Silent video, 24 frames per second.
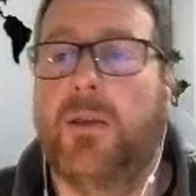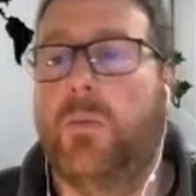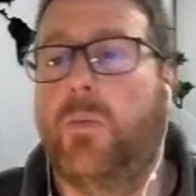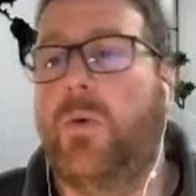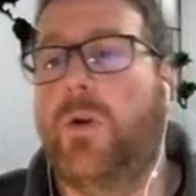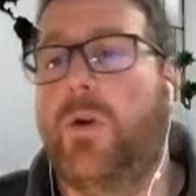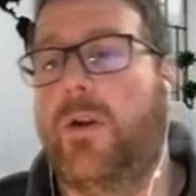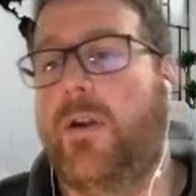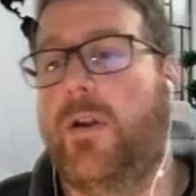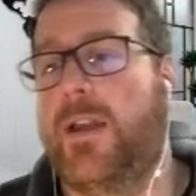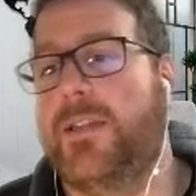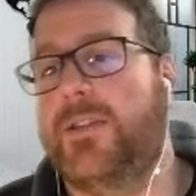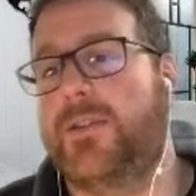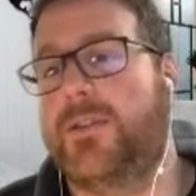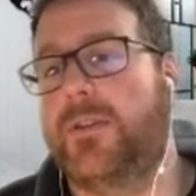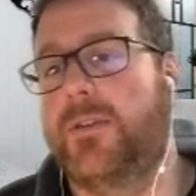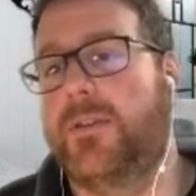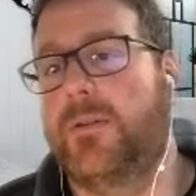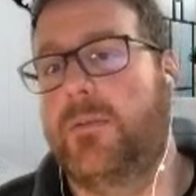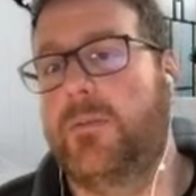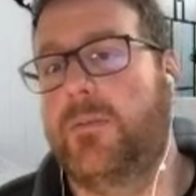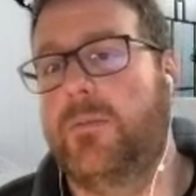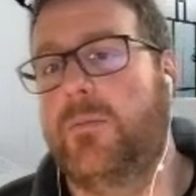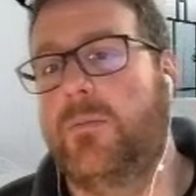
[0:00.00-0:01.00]
Whereas
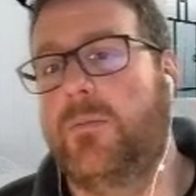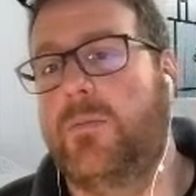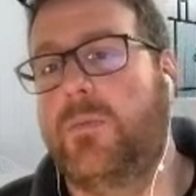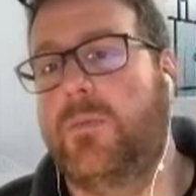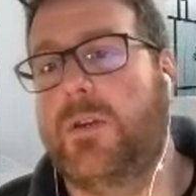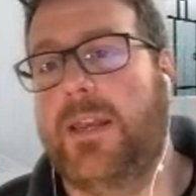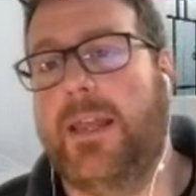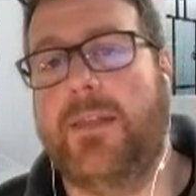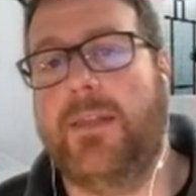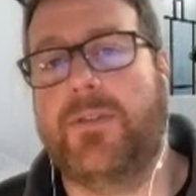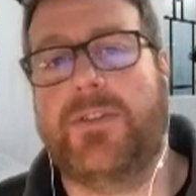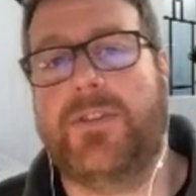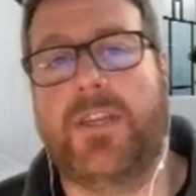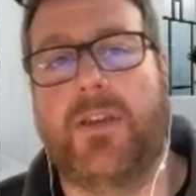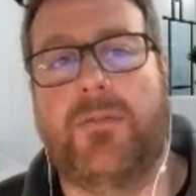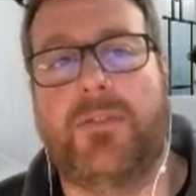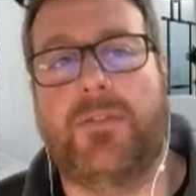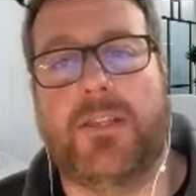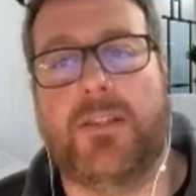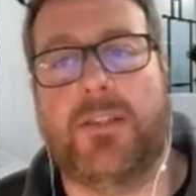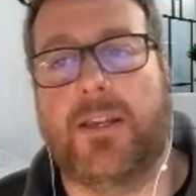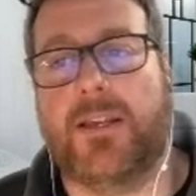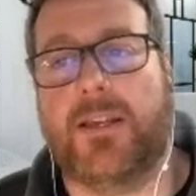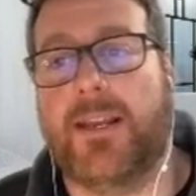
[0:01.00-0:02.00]
cloud
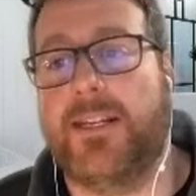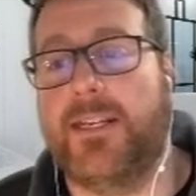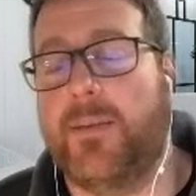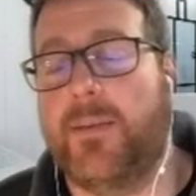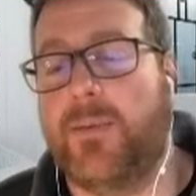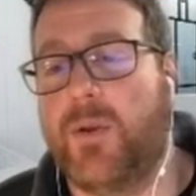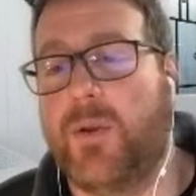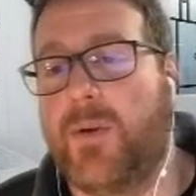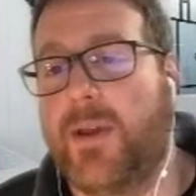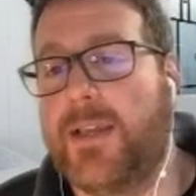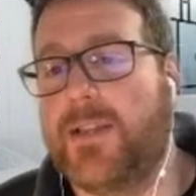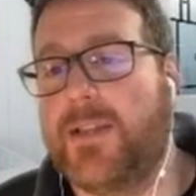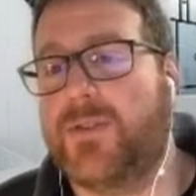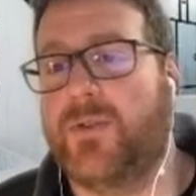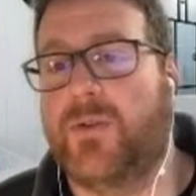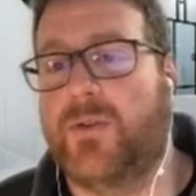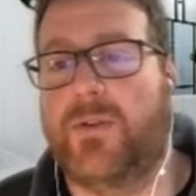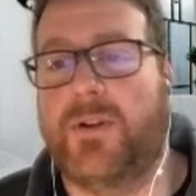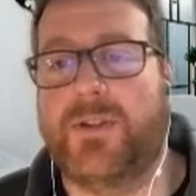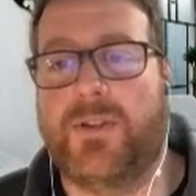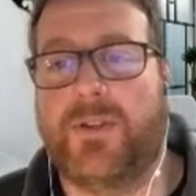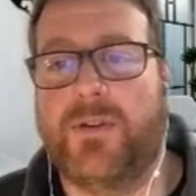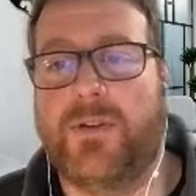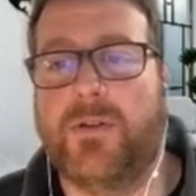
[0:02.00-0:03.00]
services like AWS
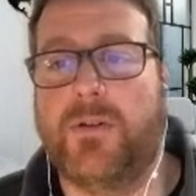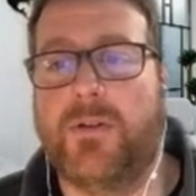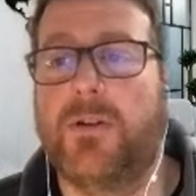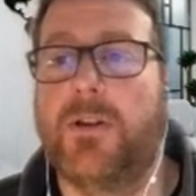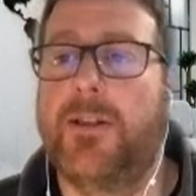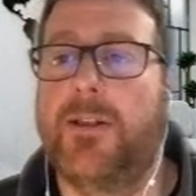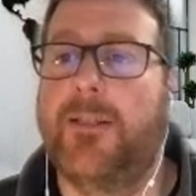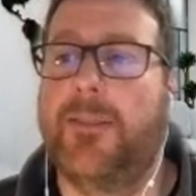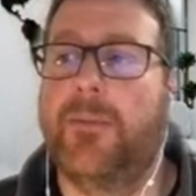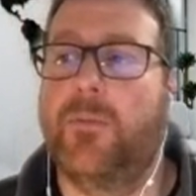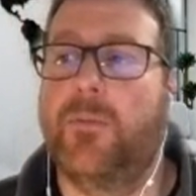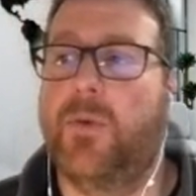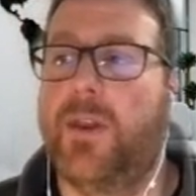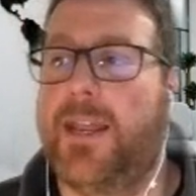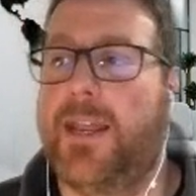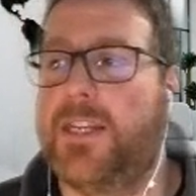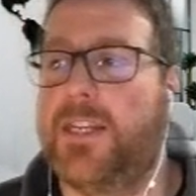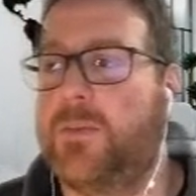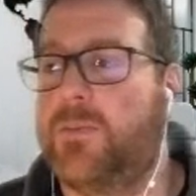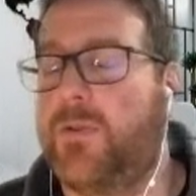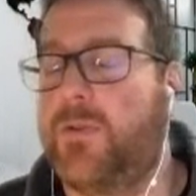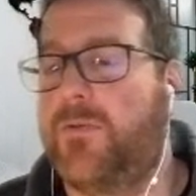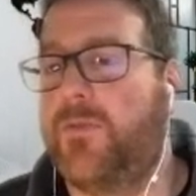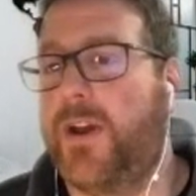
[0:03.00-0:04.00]
or Azure will
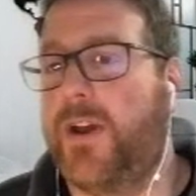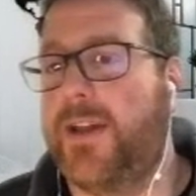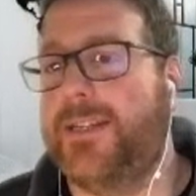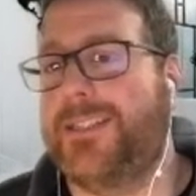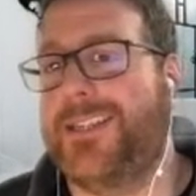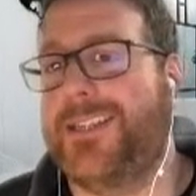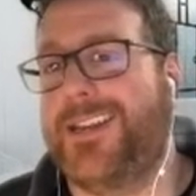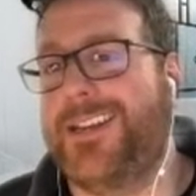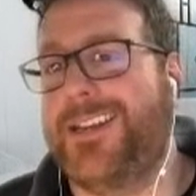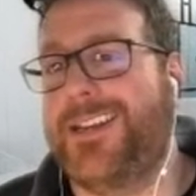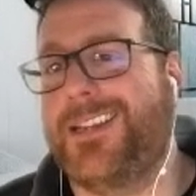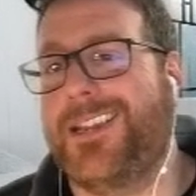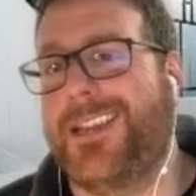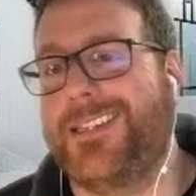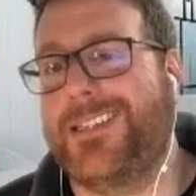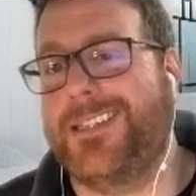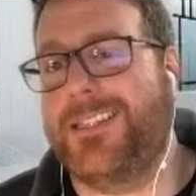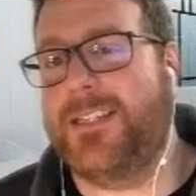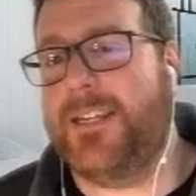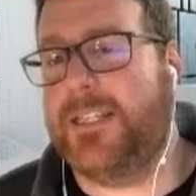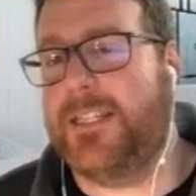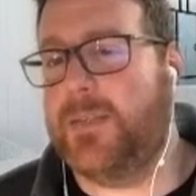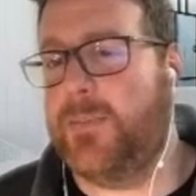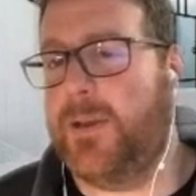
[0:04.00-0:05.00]
actually provide a
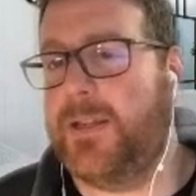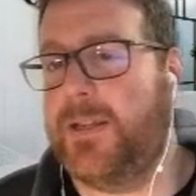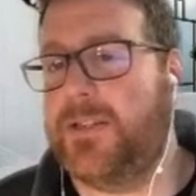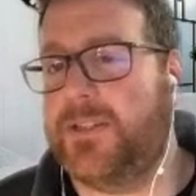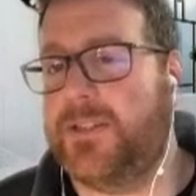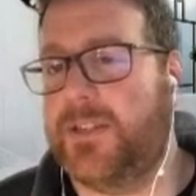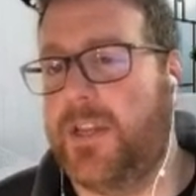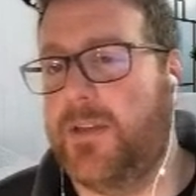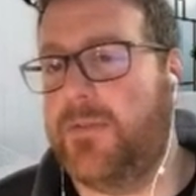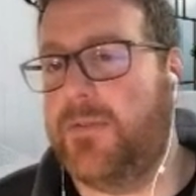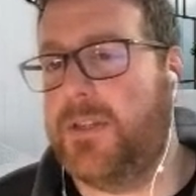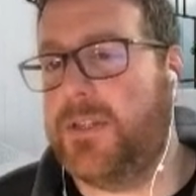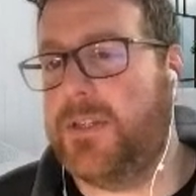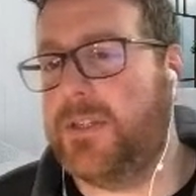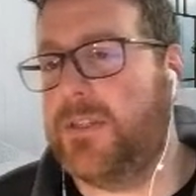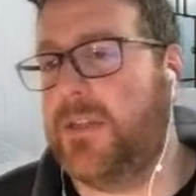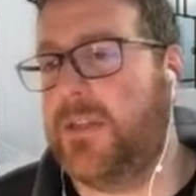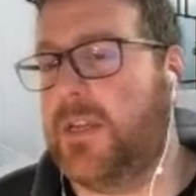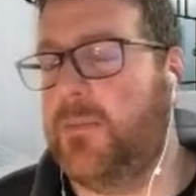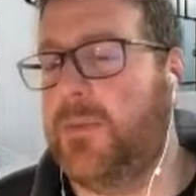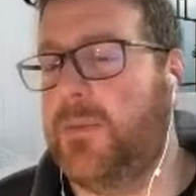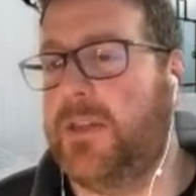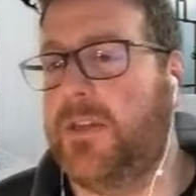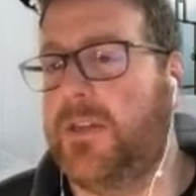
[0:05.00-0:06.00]
dedicated database service
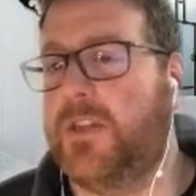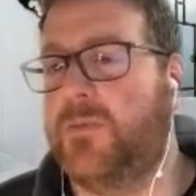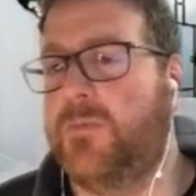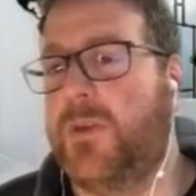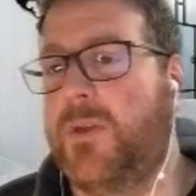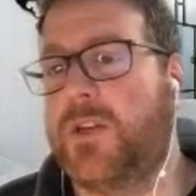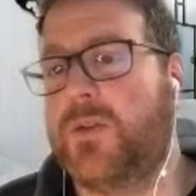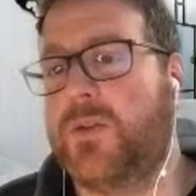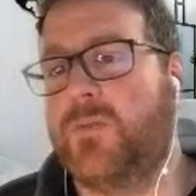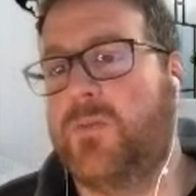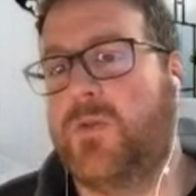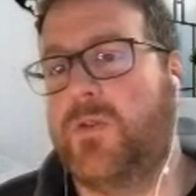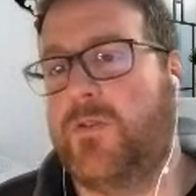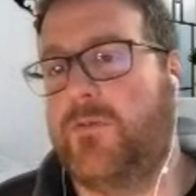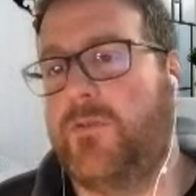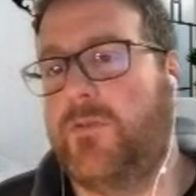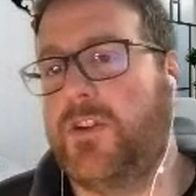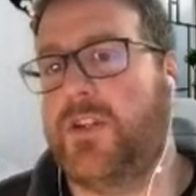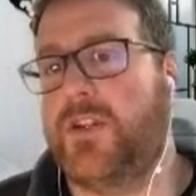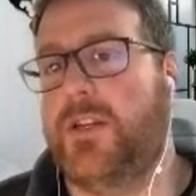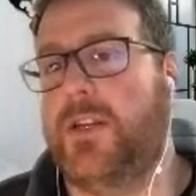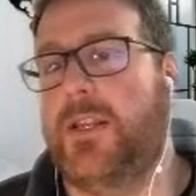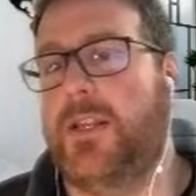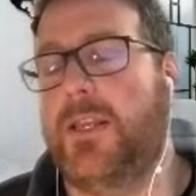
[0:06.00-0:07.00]
that can be used much more
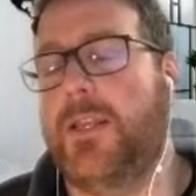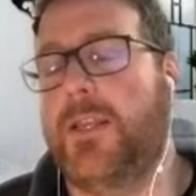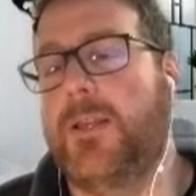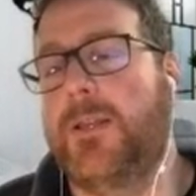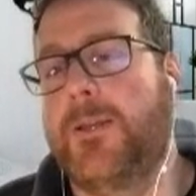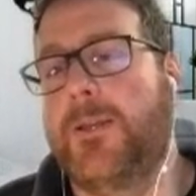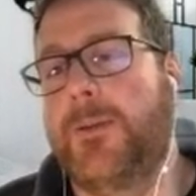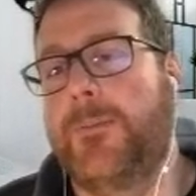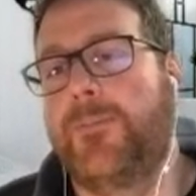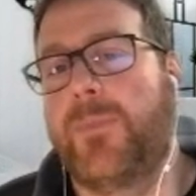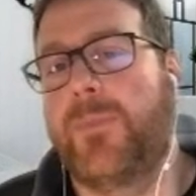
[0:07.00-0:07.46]
efficiently.